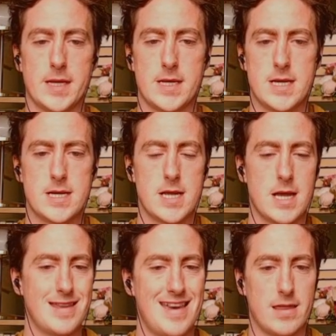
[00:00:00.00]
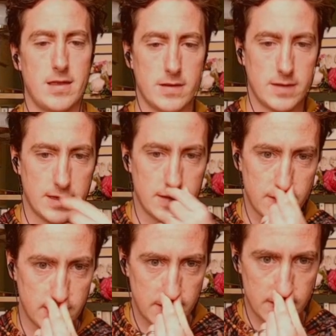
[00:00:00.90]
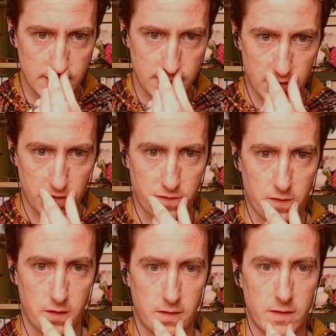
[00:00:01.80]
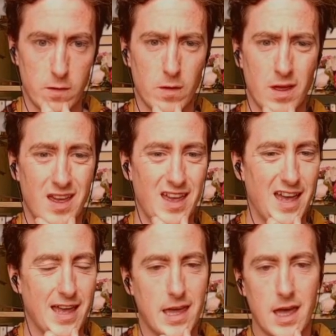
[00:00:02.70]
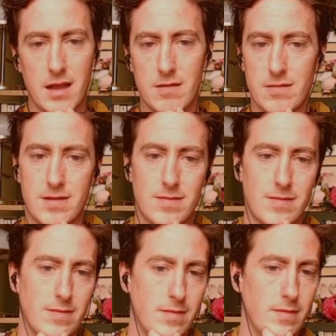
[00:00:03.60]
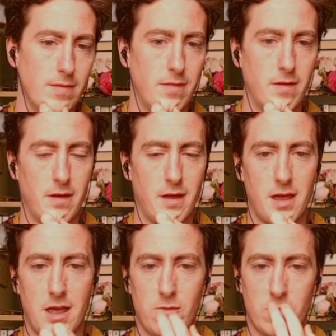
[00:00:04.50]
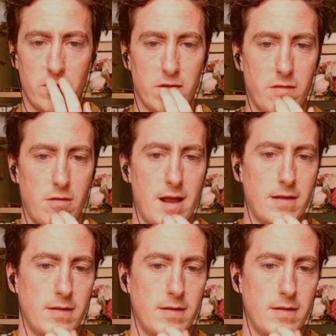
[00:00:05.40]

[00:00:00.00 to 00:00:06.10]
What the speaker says: and yeah, that's this is kind of fine too. Again, how much of a threat is